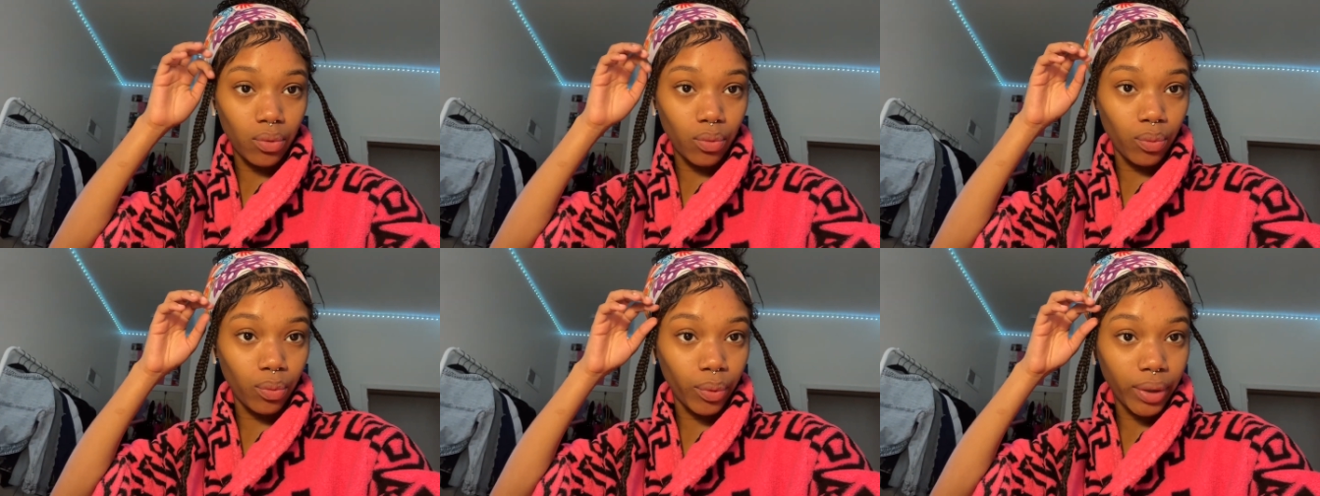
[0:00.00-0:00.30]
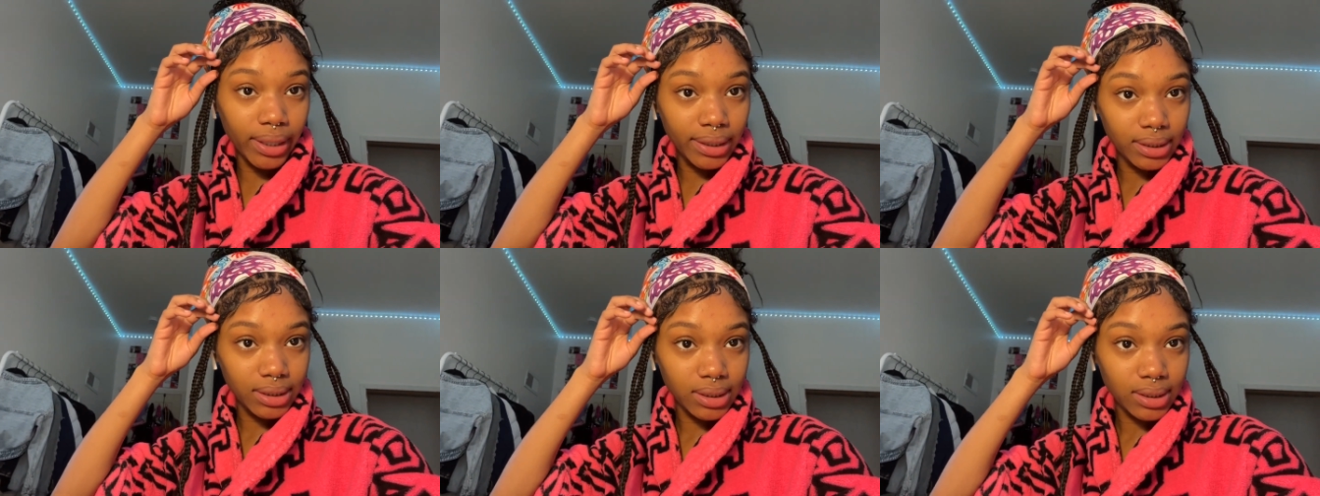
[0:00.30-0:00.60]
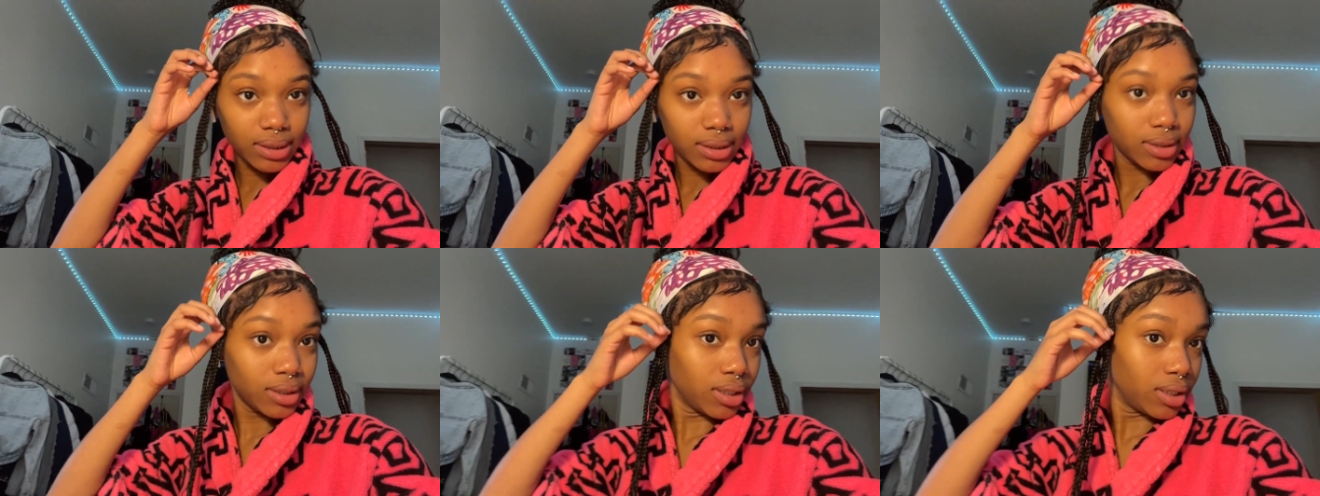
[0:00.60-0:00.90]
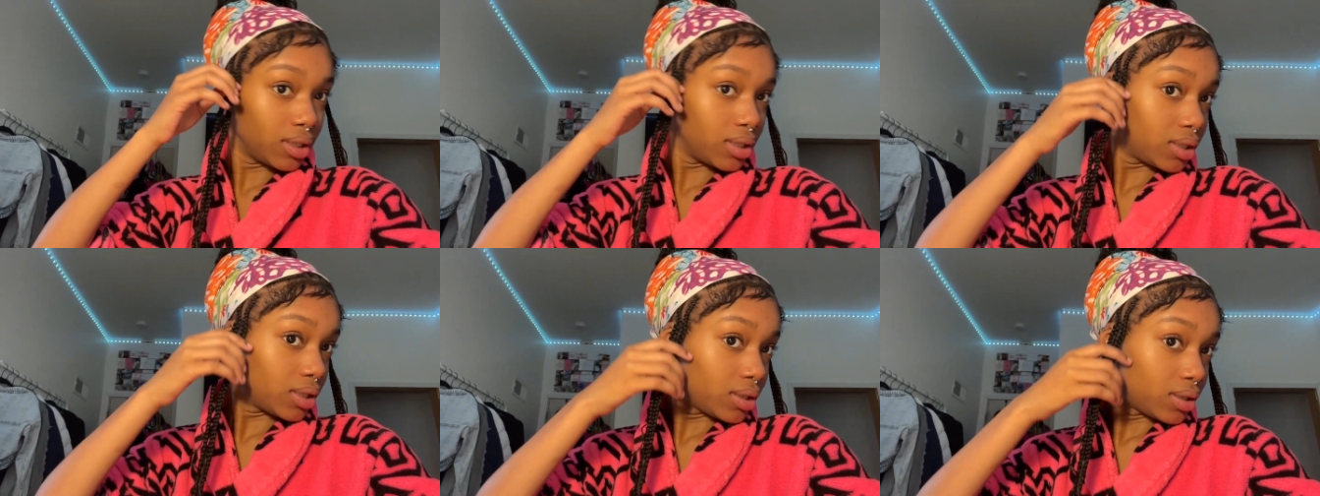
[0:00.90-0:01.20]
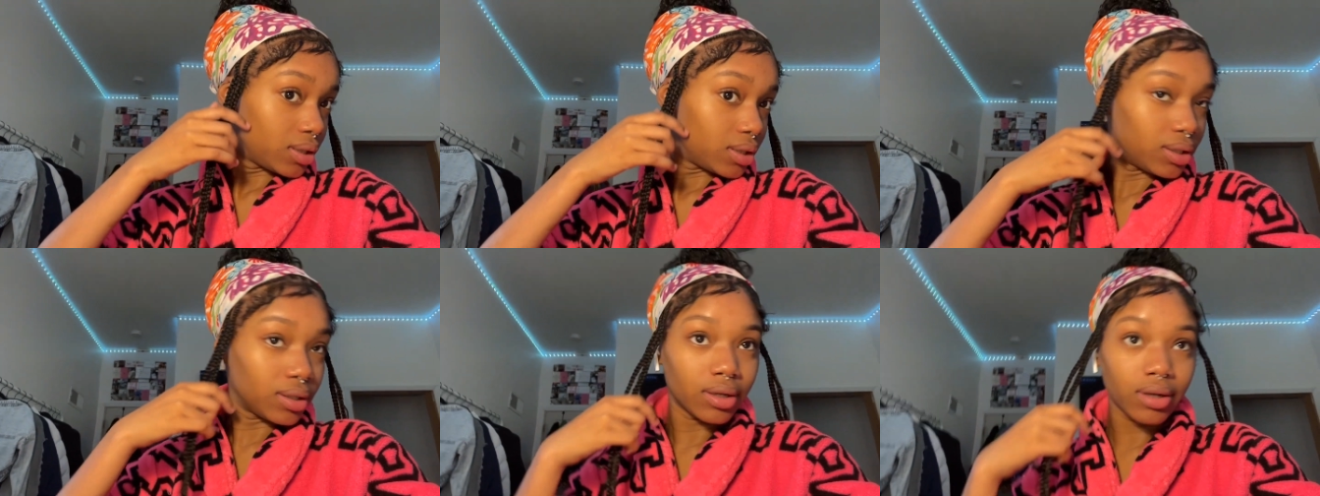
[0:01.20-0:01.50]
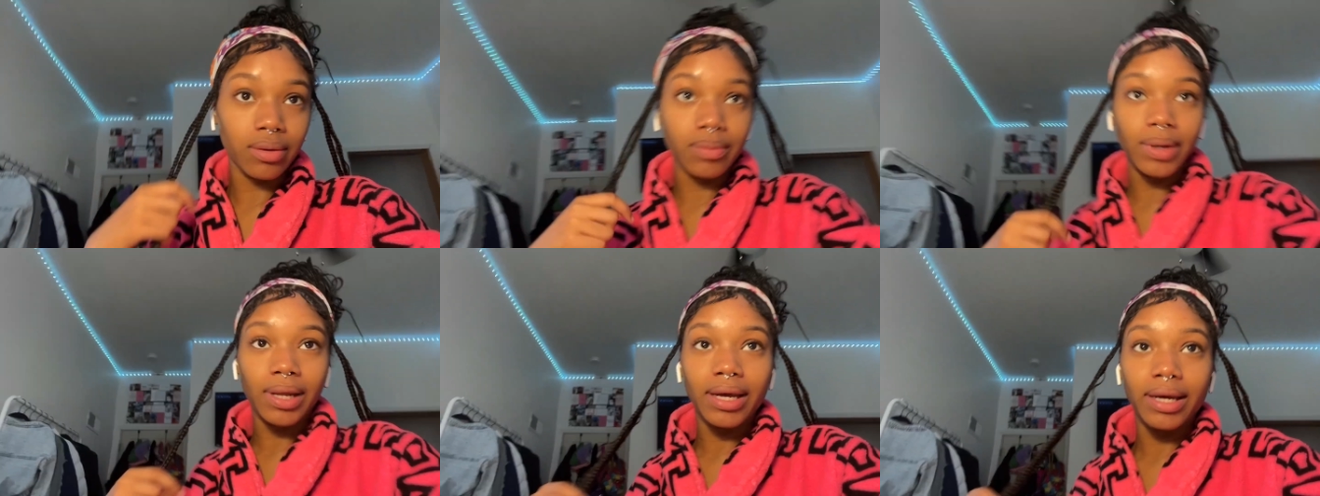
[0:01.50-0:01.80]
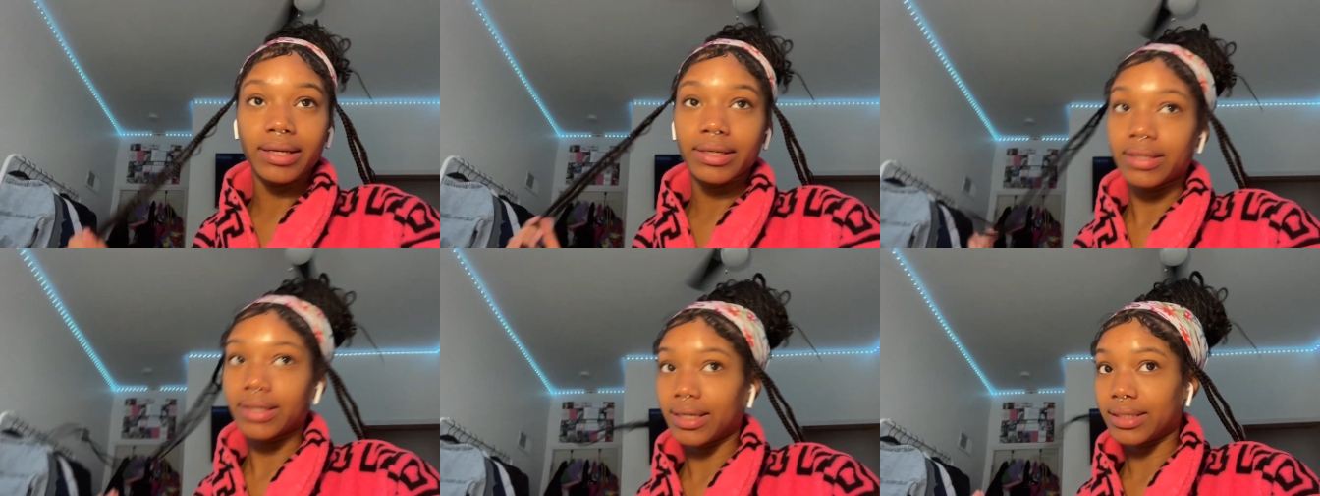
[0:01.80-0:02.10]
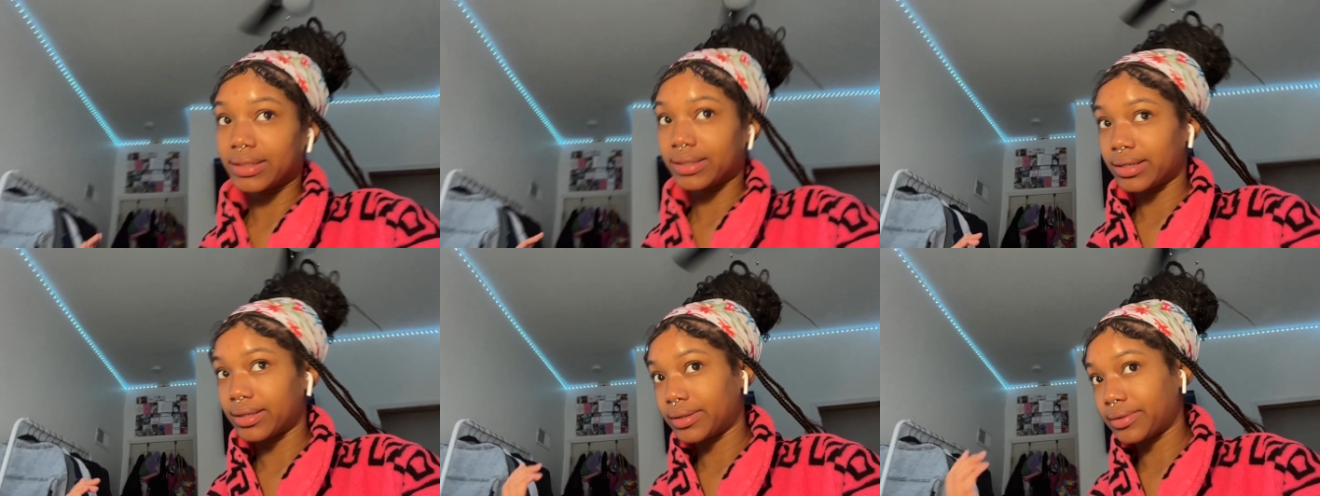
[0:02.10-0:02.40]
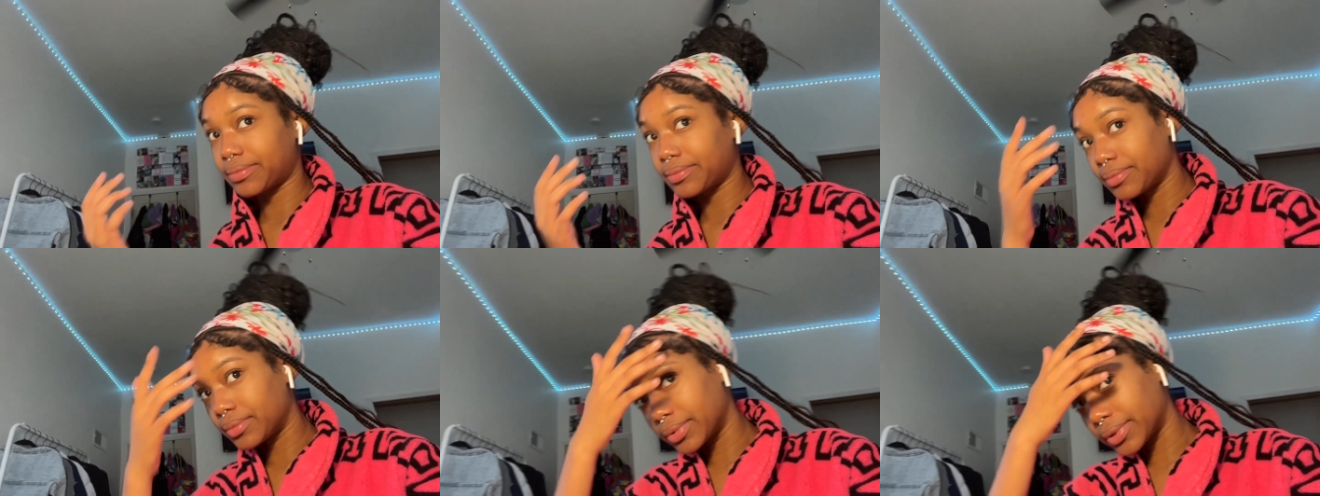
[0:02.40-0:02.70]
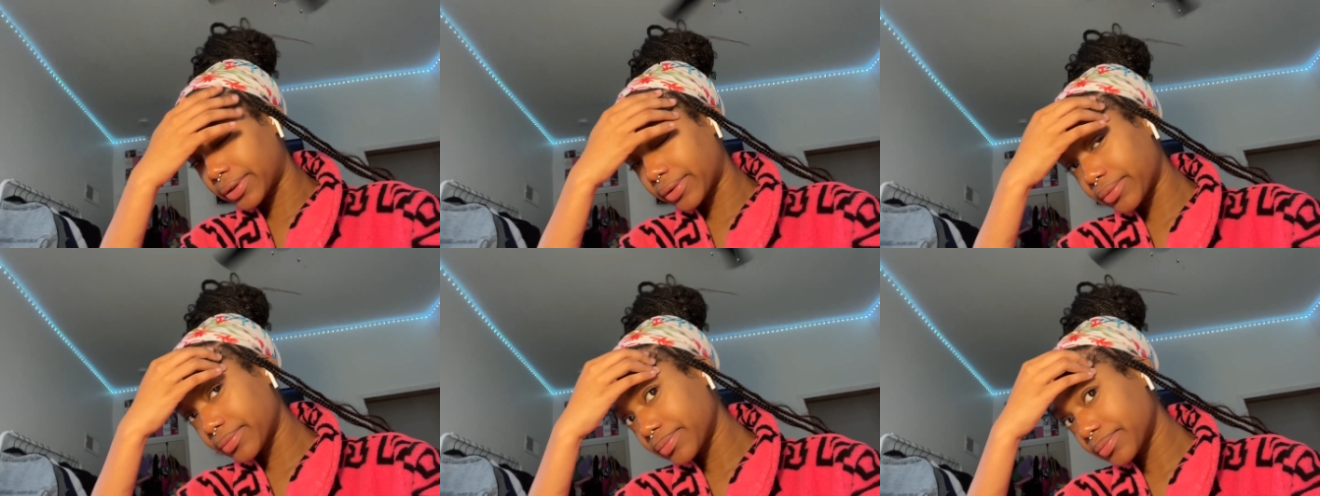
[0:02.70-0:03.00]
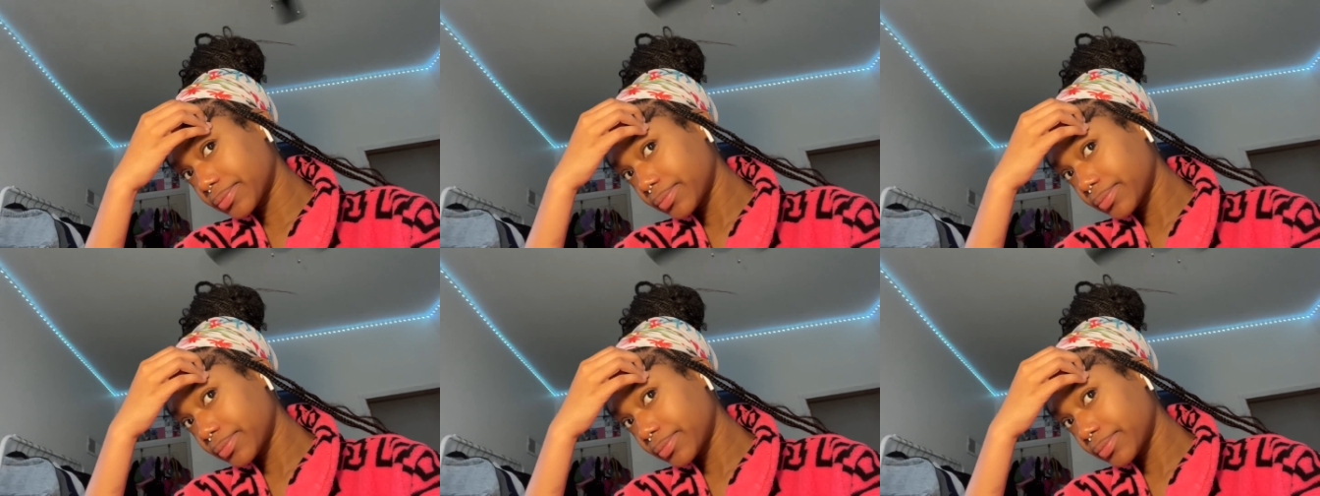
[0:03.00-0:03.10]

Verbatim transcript: what? No, i I did not say that, but